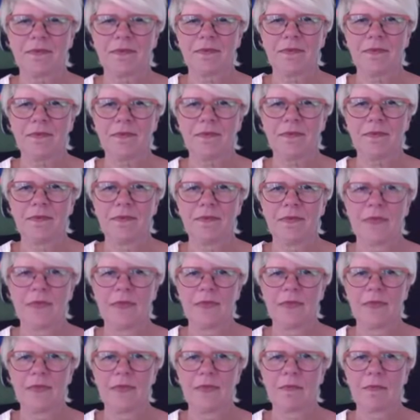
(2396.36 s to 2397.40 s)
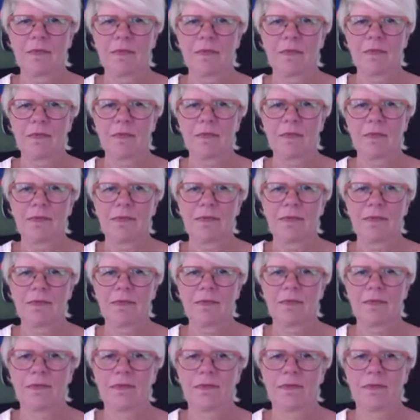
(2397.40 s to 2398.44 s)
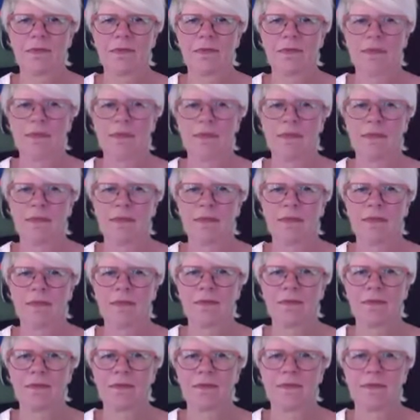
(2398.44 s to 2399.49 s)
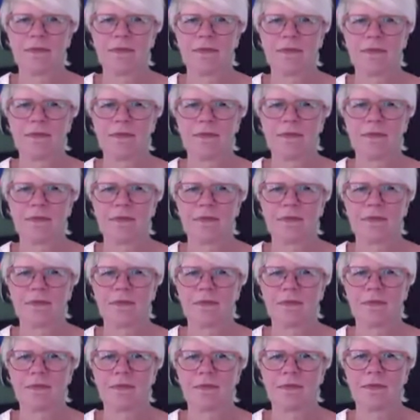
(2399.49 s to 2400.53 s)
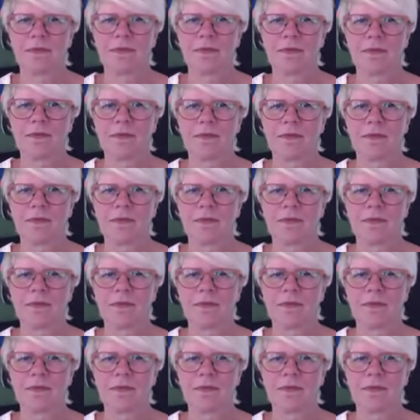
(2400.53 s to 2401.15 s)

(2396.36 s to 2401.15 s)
Then when you're ready to serve it, before you take it out,